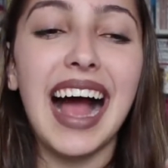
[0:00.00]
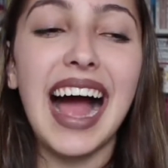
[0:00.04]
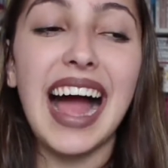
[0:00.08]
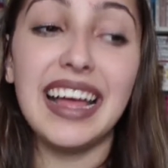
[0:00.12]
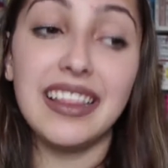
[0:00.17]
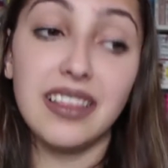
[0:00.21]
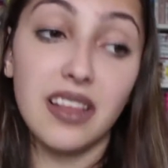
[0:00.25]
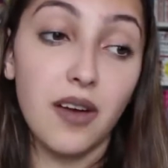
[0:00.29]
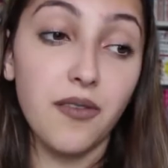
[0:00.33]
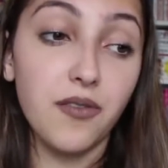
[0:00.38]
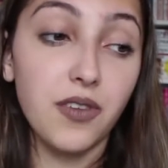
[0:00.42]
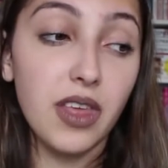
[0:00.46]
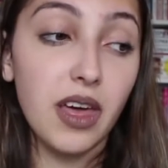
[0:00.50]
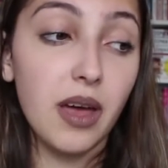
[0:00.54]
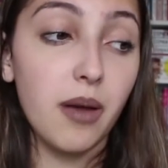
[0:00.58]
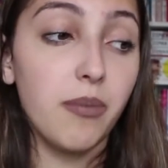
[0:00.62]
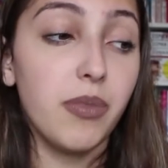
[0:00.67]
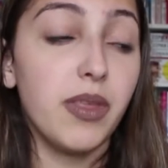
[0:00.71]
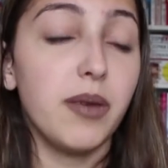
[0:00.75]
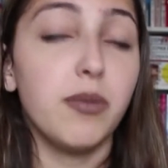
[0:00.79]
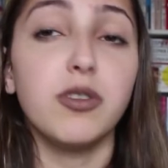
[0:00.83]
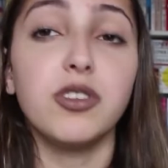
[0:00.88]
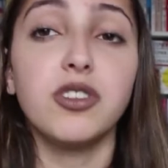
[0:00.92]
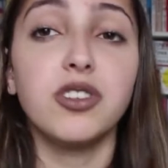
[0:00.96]
I loved
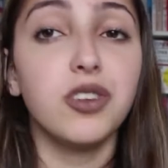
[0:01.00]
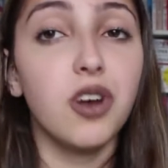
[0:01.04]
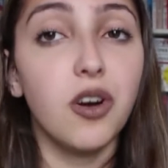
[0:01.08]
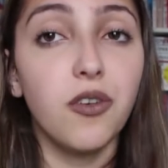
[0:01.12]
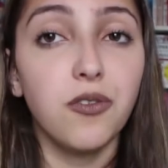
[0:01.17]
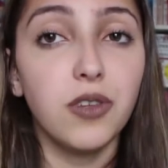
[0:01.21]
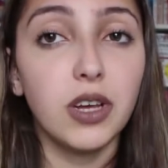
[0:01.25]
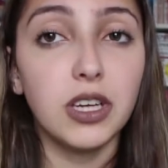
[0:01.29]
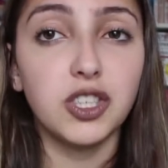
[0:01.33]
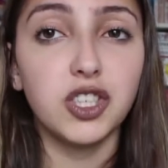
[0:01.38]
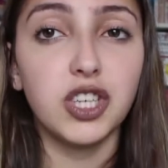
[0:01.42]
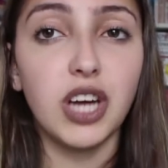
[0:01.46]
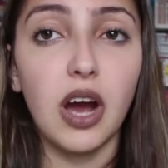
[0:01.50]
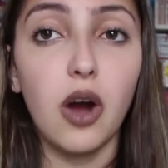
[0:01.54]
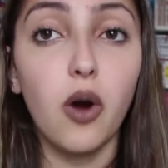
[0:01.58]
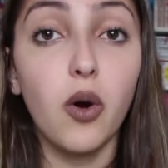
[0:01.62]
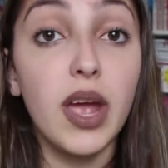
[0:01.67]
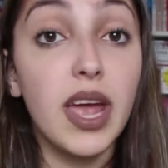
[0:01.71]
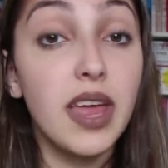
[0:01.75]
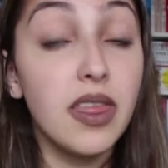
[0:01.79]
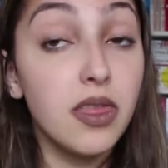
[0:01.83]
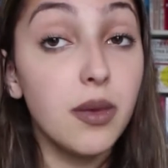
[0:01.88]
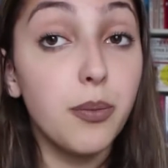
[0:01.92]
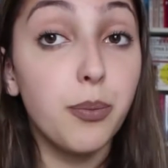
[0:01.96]
them. They were so fleshed
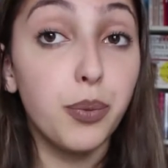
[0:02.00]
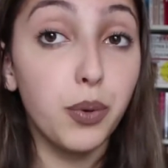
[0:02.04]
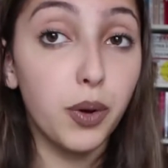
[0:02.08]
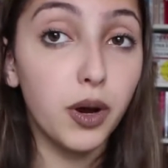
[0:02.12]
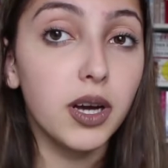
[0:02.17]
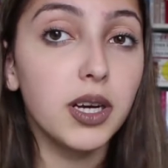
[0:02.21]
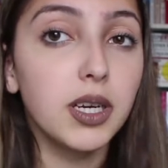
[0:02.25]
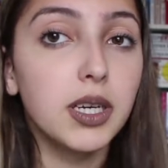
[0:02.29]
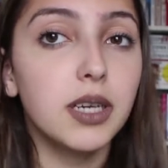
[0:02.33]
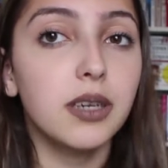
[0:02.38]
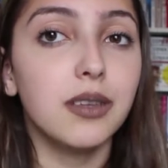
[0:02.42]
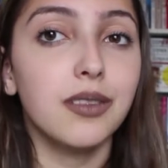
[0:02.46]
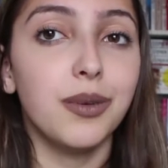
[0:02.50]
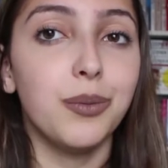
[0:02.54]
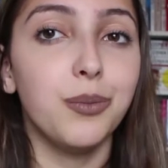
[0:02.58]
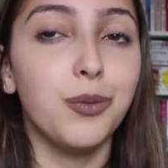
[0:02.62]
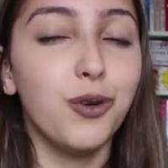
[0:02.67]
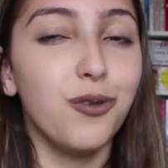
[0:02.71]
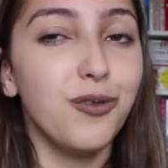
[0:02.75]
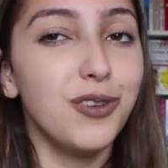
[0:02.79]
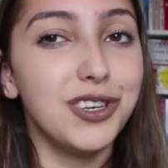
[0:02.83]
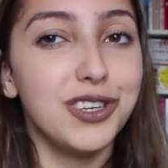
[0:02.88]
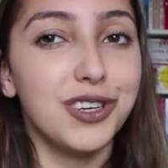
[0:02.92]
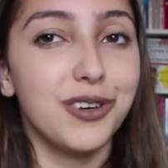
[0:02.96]
out. In the book, the
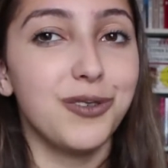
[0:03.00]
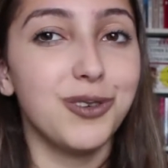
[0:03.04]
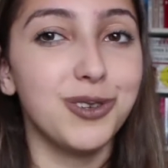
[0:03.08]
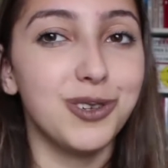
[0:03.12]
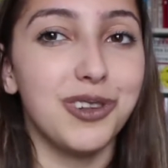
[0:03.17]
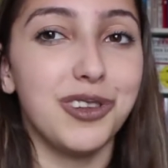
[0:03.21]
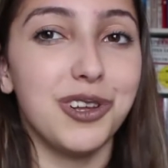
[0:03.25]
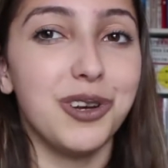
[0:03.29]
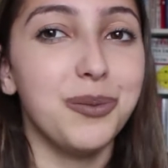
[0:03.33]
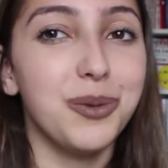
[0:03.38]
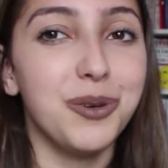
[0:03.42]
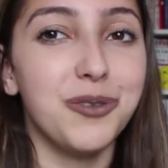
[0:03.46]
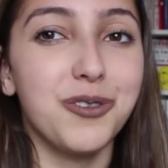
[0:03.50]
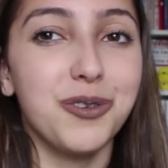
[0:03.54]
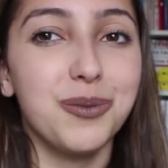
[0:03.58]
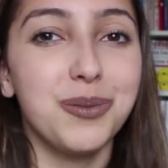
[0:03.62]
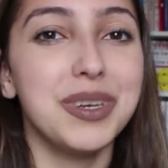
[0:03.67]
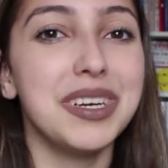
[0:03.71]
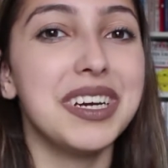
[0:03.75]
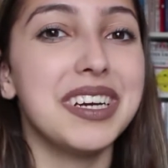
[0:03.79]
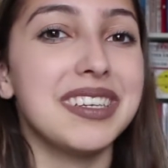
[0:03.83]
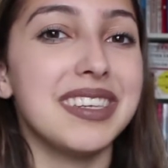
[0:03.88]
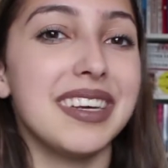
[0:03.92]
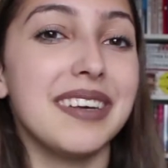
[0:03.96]
movie differs a little bit for
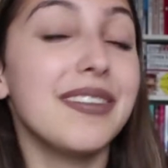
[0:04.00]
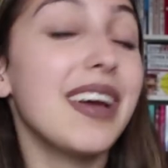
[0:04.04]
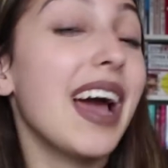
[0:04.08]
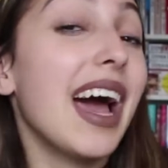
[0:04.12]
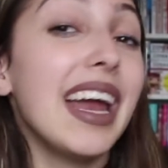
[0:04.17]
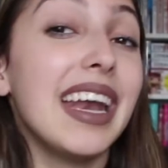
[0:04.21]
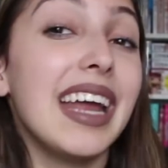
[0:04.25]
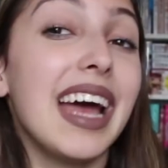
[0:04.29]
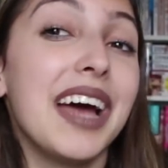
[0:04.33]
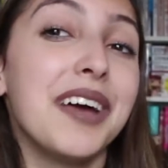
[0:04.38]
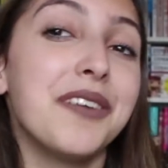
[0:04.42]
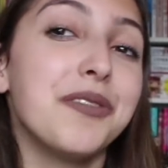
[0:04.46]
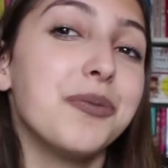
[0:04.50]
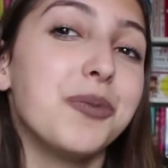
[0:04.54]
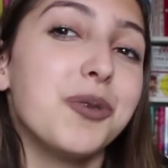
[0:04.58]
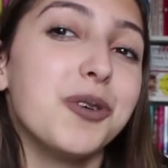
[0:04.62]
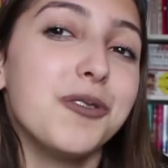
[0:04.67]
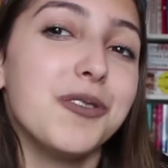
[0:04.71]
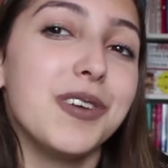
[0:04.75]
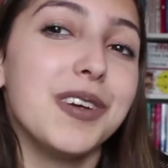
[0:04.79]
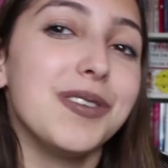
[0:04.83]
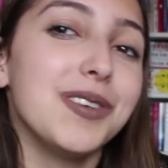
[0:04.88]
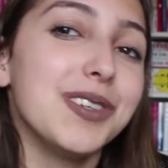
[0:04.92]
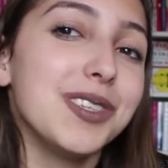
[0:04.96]
me because I kind of have more
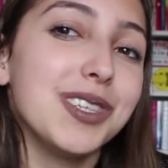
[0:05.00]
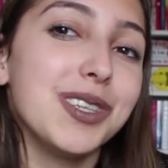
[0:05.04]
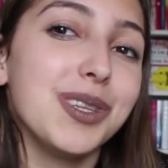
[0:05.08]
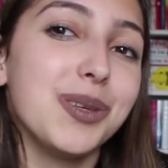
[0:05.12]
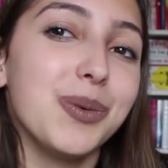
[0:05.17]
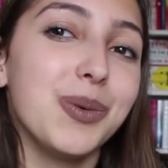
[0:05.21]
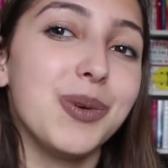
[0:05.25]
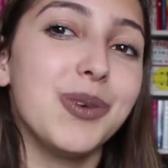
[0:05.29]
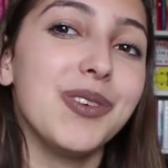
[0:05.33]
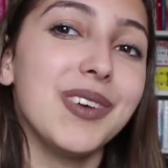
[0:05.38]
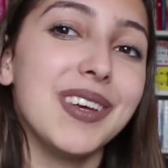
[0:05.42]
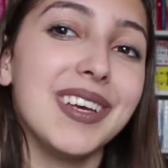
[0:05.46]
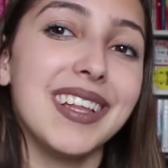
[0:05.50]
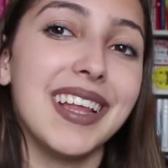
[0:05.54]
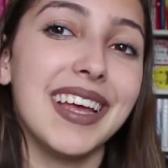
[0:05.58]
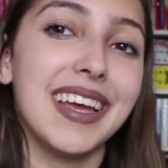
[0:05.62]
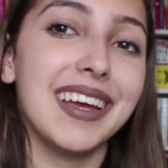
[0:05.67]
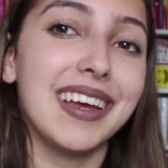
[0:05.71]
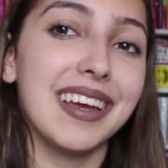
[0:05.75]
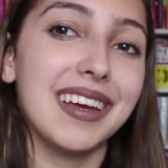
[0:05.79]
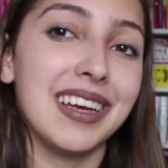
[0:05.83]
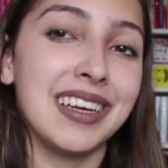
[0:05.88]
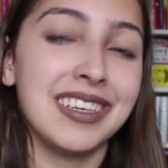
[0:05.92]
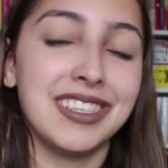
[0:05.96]
favorites in the movie.
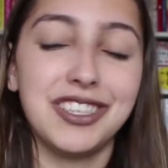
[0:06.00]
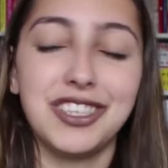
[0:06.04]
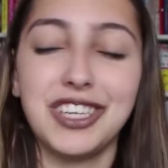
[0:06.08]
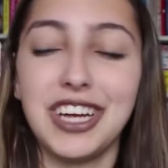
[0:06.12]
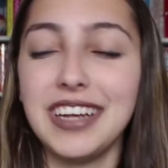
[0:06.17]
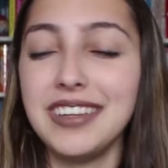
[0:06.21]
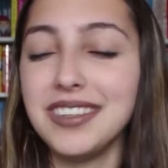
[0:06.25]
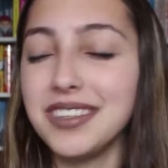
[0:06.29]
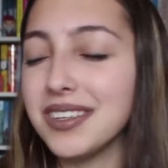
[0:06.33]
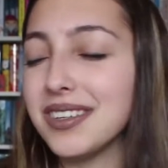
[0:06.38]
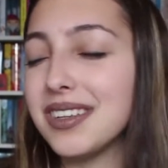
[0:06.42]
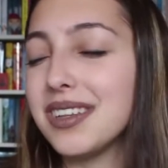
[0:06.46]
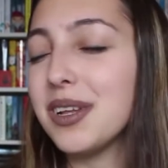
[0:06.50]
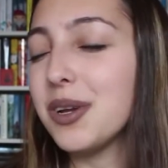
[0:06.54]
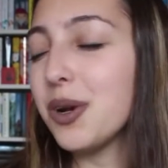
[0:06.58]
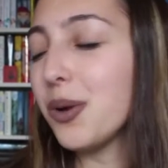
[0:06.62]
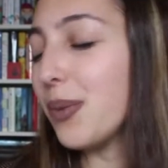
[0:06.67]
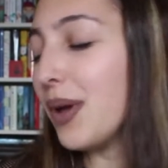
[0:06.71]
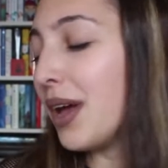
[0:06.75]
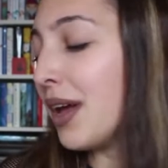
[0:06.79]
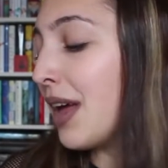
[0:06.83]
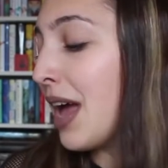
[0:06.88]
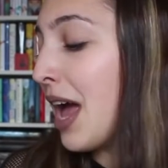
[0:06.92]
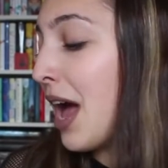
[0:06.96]
Like, it changes a little
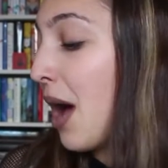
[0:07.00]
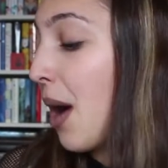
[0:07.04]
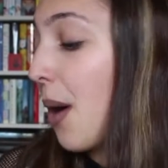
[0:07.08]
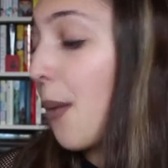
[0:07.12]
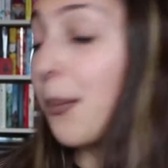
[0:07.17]
bit.